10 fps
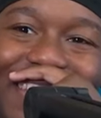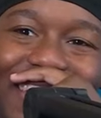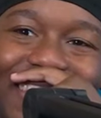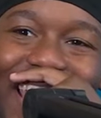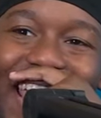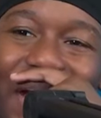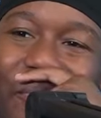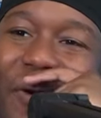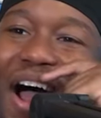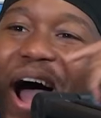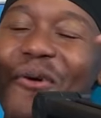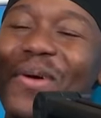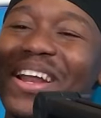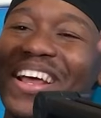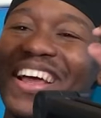the thing, bro. I
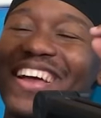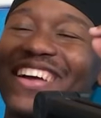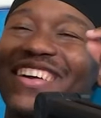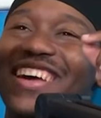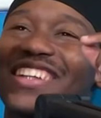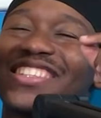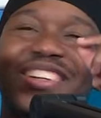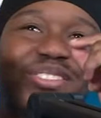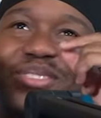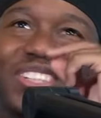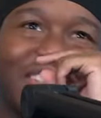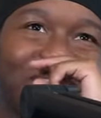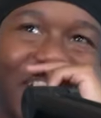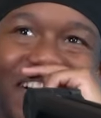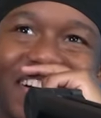wanna I should have
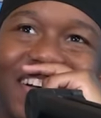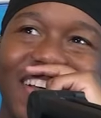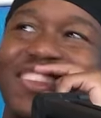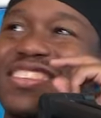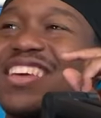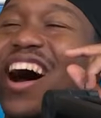switched, bro. Sea